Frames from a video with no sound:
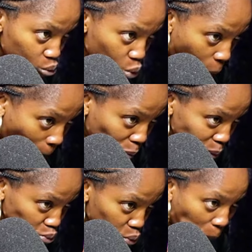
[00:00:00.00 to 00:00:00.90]
See that?
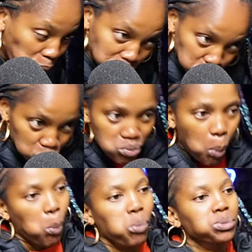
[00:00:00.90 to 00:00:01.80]

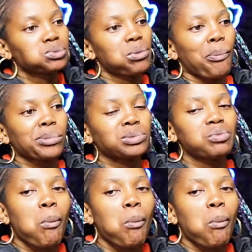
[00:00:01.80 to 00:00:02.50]
She's hiding her mouth.